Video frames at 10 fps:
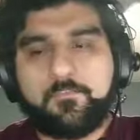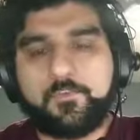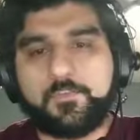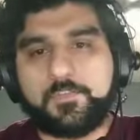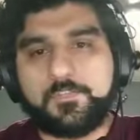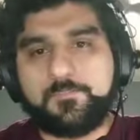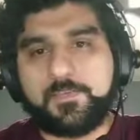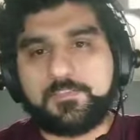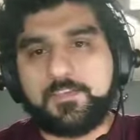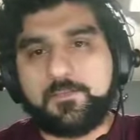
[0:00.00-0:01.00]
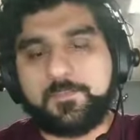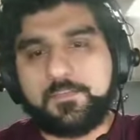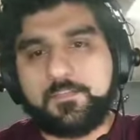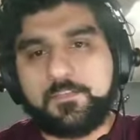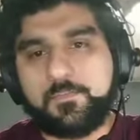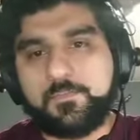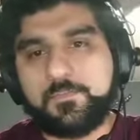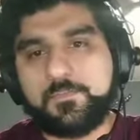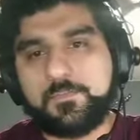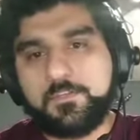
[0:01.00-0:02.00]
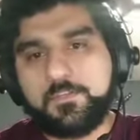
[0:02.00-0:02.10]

fruit is picked up and used